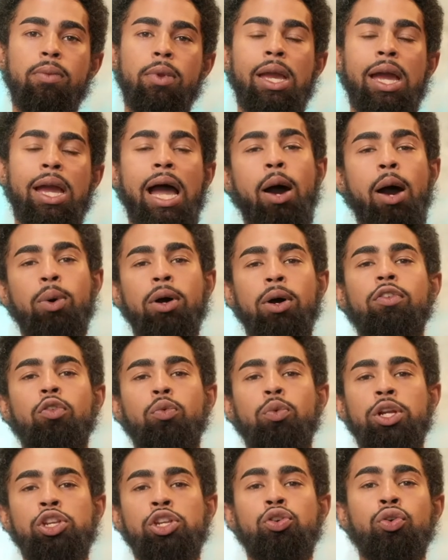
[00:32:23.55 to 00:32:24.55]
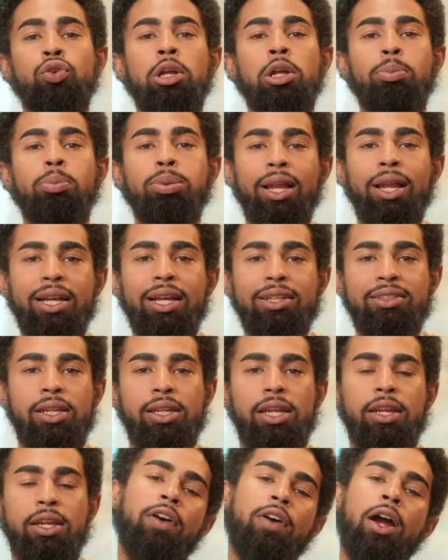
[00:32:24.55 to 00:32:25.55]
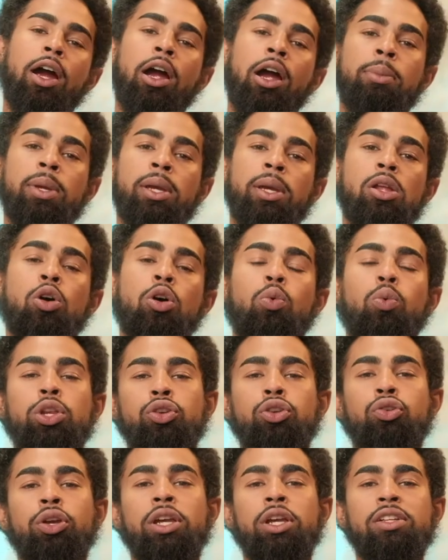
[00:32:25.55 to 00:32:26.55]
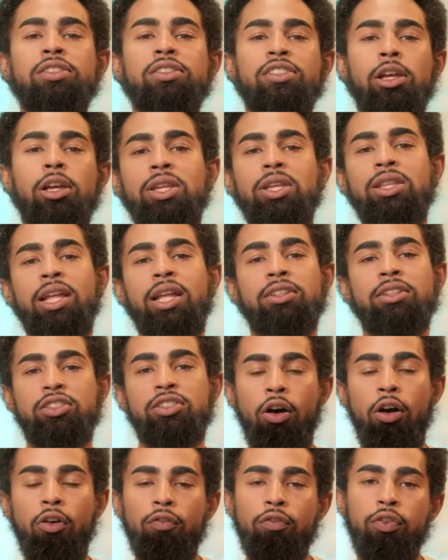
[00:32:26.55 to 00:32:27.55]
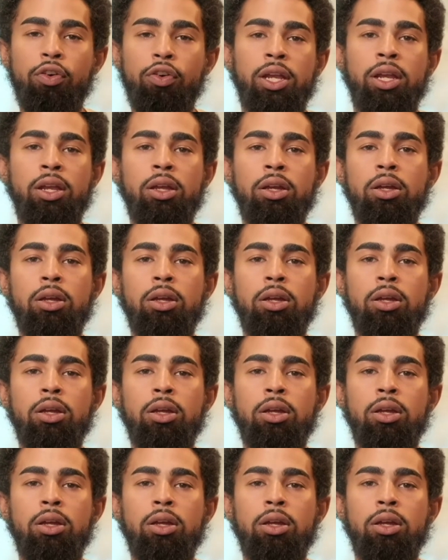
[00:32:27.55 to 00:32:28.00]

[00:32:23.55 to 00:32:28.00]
However, when you're in a pleasant environment, when you're in something that's comforting,